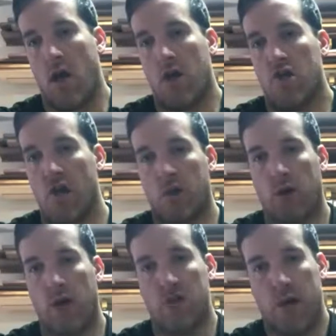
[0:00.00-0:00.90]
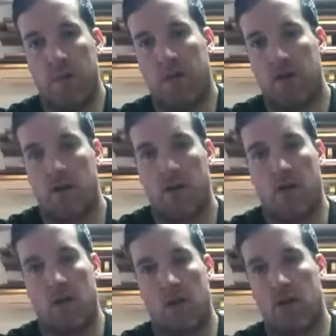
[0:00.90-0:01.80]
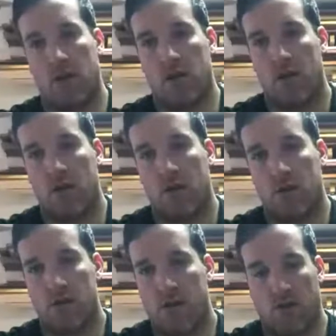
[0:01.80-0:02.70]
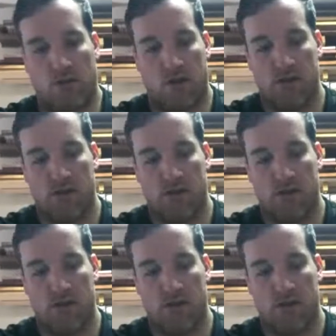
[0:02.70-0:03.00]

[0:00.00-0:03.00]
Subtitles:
Shogun and Jim. Sorry, Chris.